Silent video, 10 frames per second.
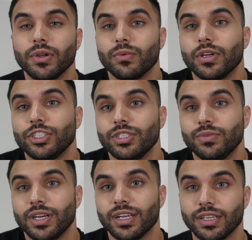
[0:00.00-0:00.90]
what does she
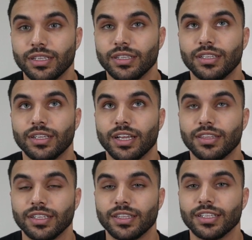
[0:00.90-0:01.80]
want? And I
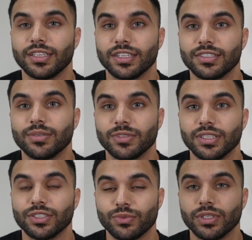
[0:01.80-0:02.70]
think that's
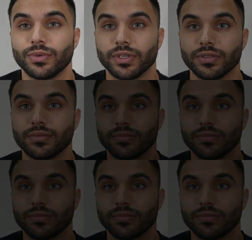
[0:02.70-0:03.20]
something that's really real.